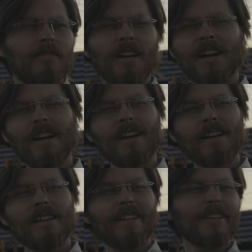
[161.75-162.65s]

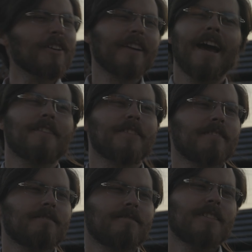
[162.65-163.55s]
Uh, you don't have to.
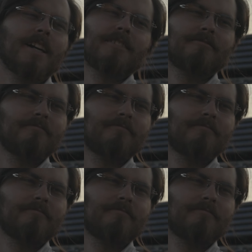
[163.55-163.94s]
No.